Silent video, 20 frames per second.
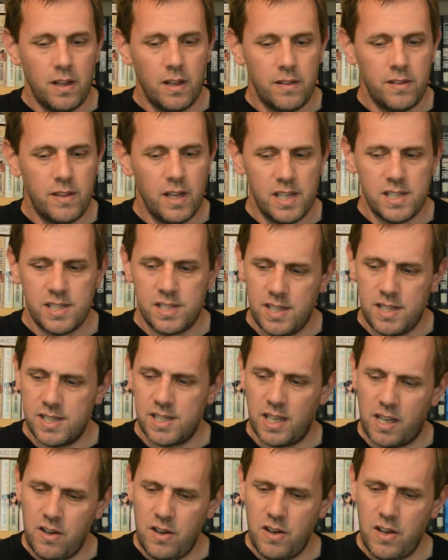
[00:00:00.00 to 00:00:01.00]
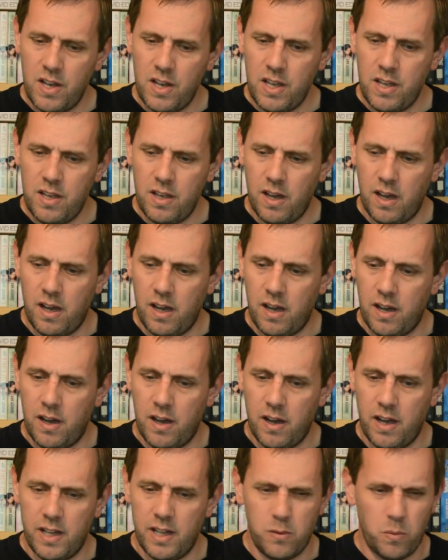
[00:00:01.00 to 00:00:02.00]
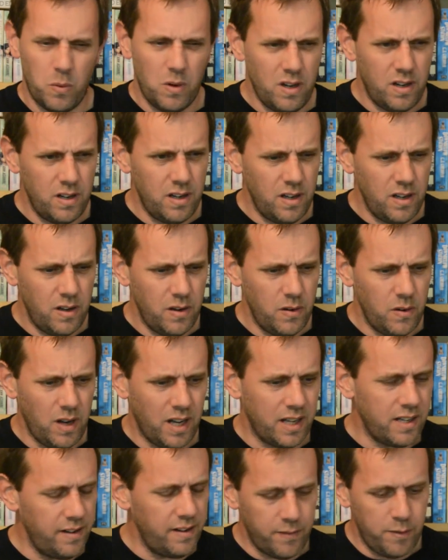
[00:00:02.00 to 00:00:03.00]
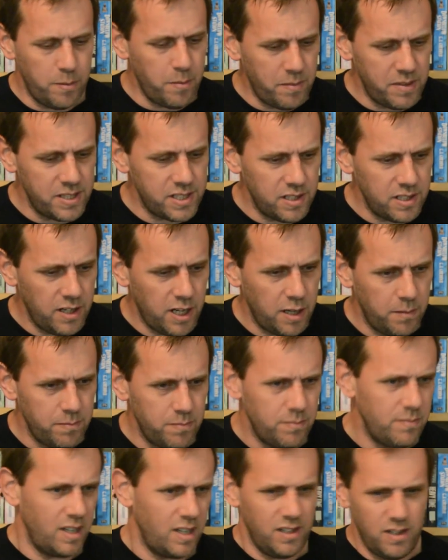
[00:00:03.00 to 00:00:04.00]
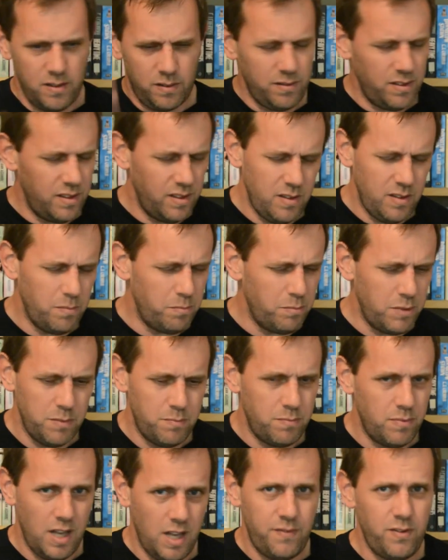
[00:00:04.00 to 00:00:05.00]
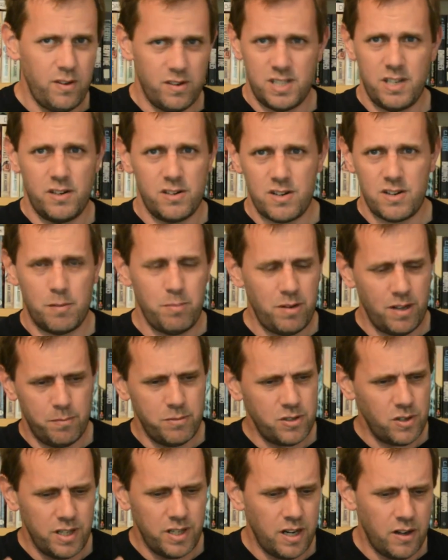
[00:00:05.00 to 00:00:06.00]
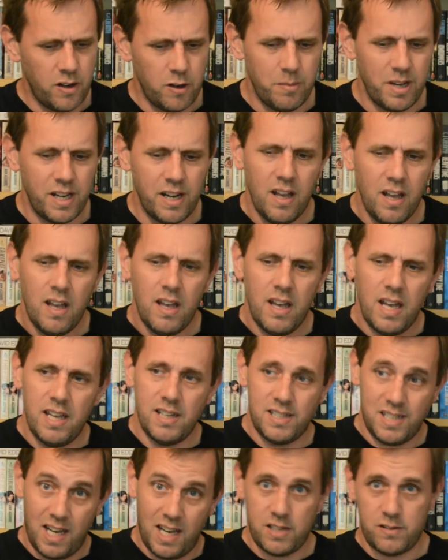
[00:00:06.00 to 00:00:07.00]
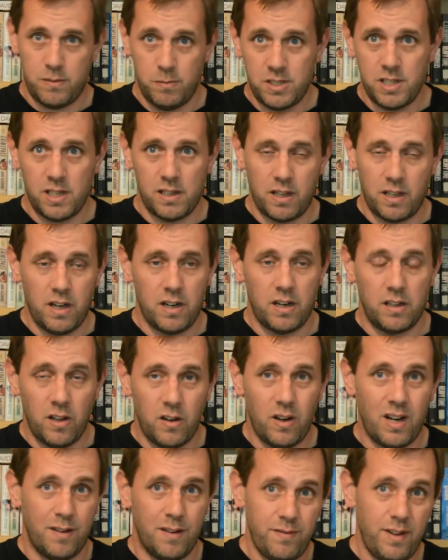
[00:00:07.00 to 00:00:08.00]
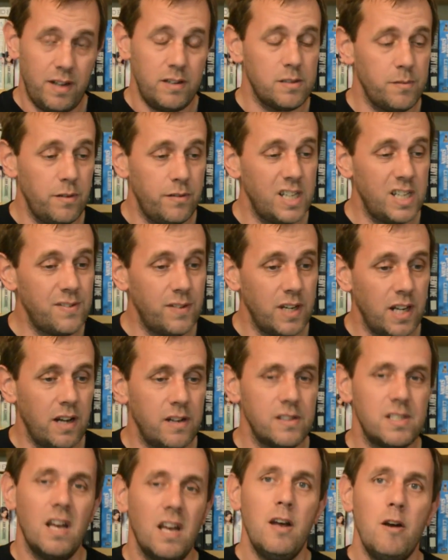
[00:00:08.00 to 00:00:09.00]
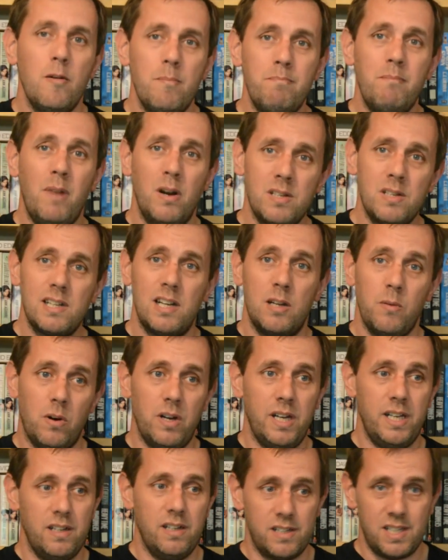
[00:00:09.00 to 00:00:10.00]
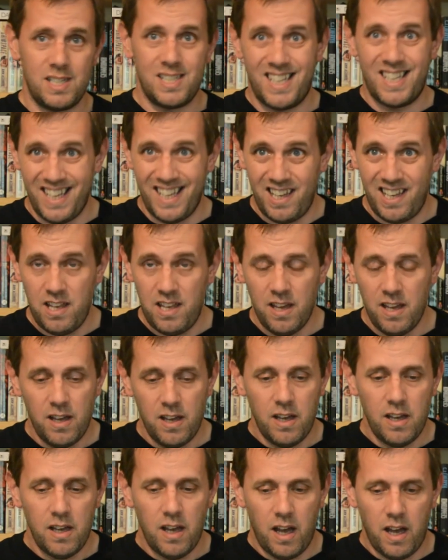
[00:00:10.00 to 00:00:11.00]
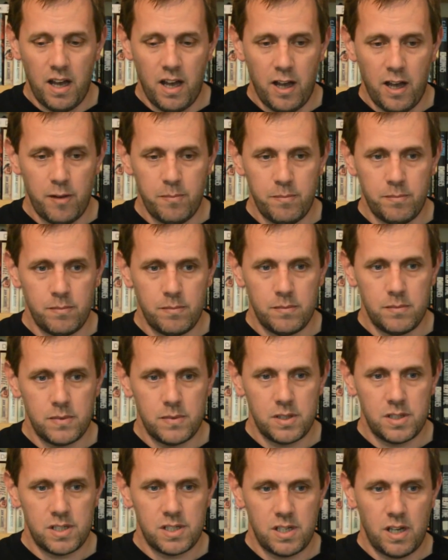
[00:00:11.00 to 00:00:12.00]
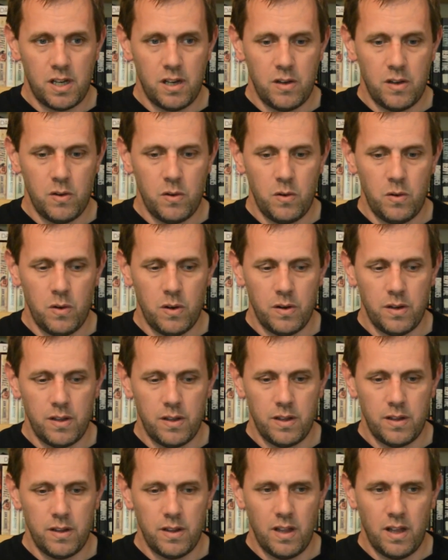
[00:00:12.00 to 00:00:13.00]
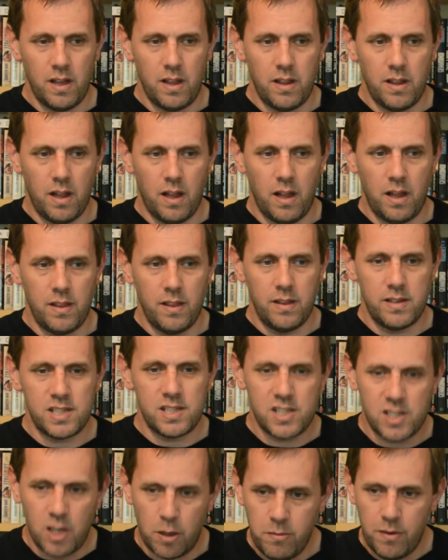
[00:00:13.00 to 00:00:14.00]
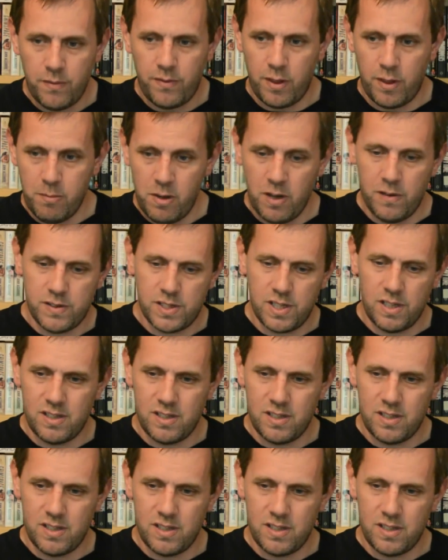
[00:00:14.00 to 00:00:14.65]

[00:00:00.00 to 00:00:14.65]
There's a guy, Eduardo, I can never remember his surname. If you're a serious grappler, I'm sure you know who I mean. He attacks from the turtle guard a lot, and I found some of his videos. Mostly what he does is gi. So some of the moves